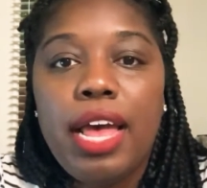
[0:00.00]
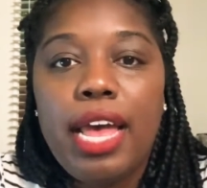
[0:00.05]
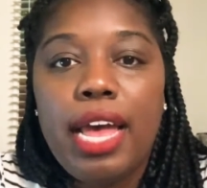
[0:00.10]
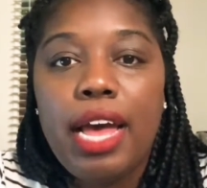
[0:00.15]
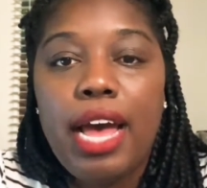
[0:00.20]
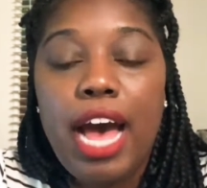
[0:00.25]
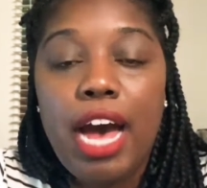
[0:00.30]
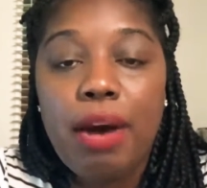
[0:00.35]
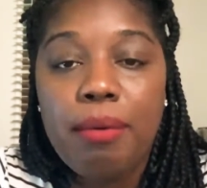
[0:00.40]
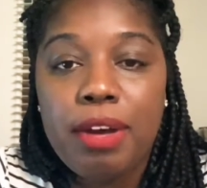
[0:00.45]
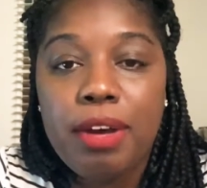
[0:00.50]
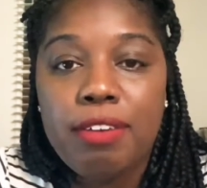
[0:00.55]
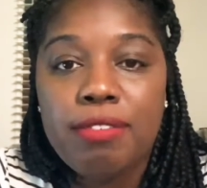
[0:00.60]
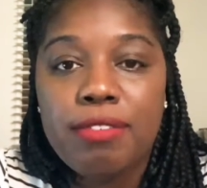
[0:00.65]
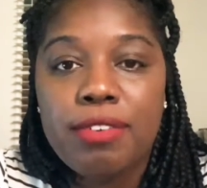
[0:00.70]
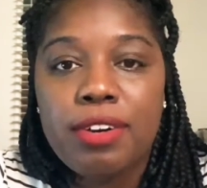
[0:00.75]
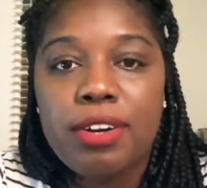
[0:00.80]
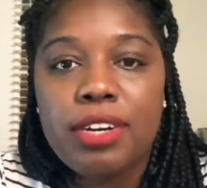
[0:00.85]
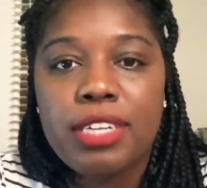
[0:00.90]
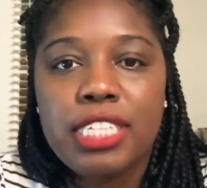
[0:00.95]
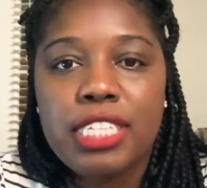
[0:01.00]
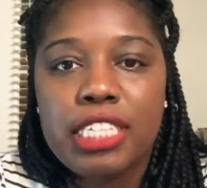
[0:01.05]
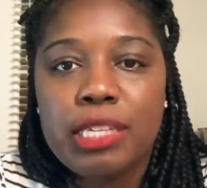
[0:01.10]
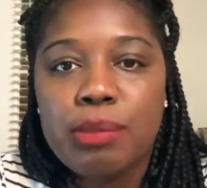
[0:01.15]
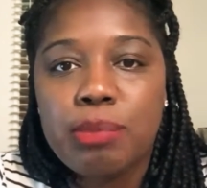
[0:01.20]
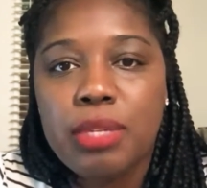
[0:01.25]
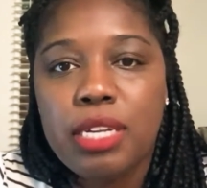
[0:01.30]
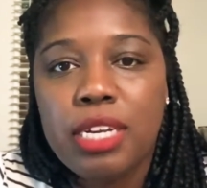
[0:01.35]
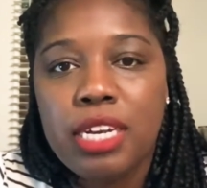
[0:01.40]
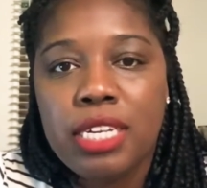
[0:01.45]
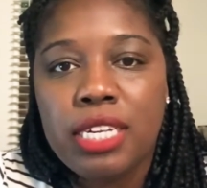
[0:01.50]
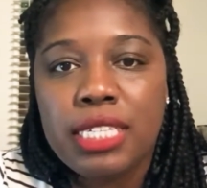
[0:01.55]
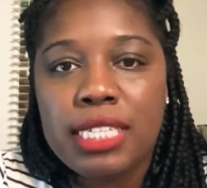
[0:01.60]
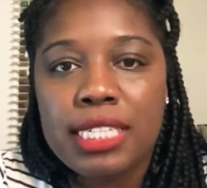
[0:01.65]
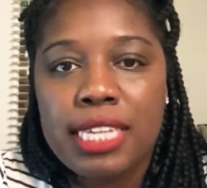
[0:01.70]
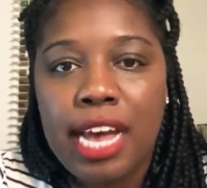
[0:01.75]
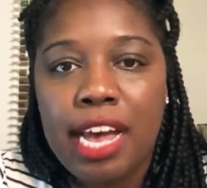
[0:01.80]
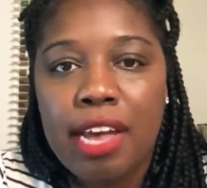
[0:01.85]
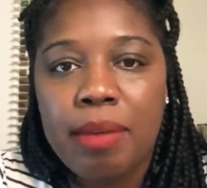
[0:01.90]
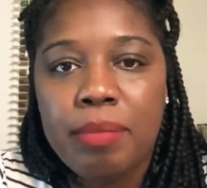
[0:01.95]
However, something
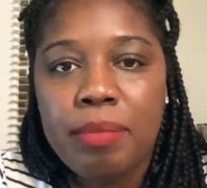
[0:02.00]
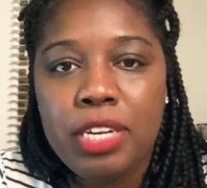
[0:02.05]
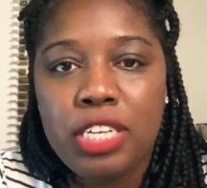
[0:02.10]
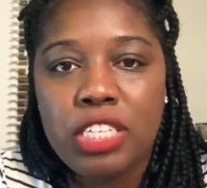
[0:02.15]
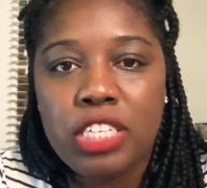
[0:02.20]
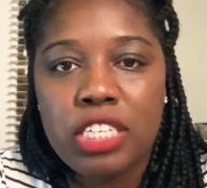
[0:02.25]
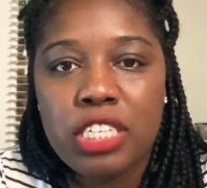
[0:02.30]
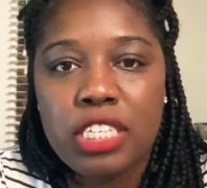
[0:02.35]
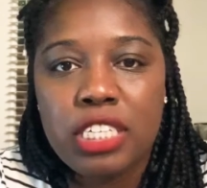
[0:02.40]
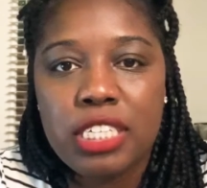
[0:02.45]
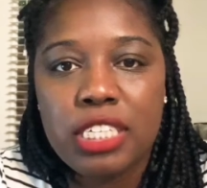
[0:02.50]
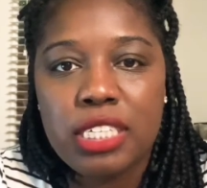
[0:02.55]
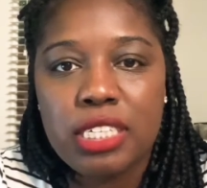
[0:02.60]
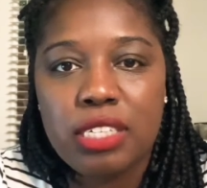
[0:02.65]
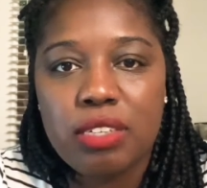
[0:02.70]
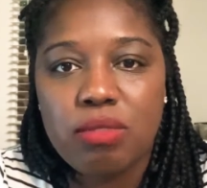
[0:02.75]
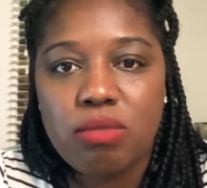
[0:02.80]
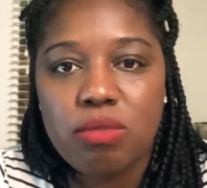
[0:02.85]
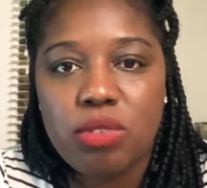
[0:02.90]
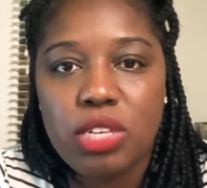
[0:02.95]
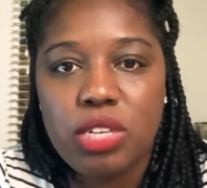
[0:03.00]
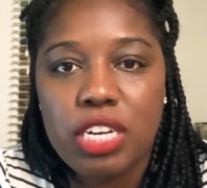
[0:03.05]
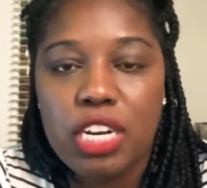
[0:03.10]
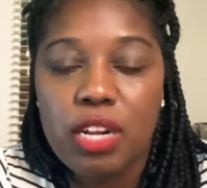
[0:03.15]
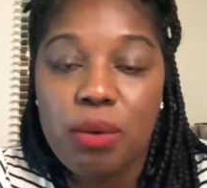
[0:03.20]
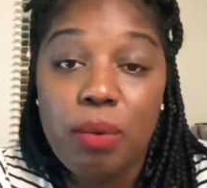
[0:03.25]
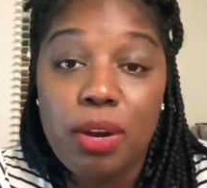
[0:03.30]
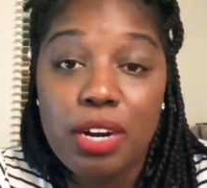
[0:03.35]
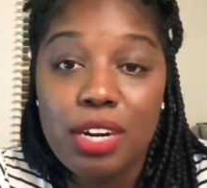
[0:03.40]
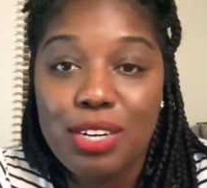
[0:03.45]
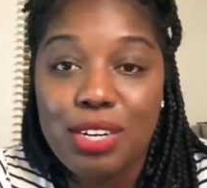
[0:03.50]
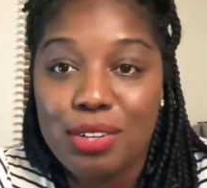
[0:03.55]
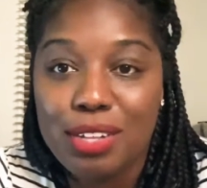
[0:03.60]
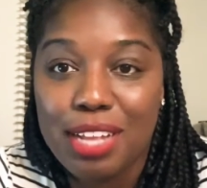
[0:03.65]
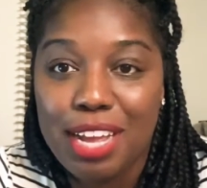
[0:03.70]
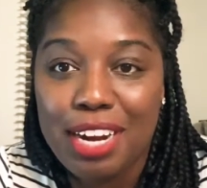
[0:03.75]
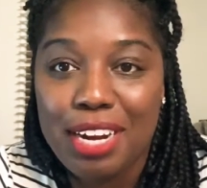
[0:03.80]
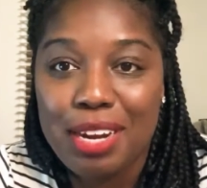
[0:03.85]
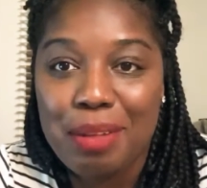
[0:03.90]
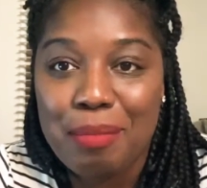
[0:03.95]
inside me just didn't want to do
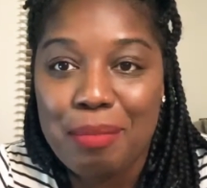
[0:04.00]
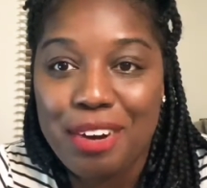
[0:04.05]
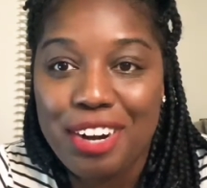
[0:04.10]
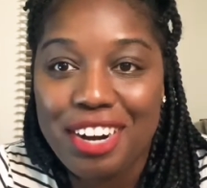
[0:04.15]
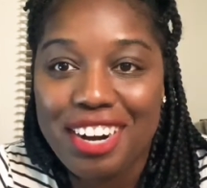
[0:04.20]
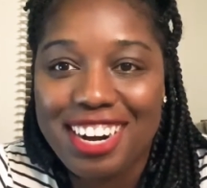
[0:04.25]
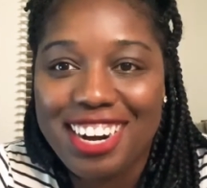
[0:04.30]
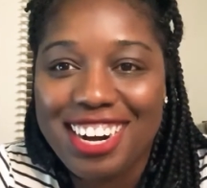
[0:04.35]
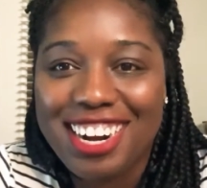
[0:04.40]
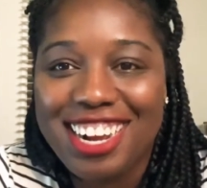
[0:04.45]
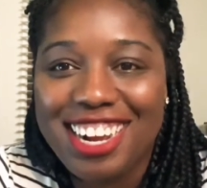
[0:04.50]
that anymore.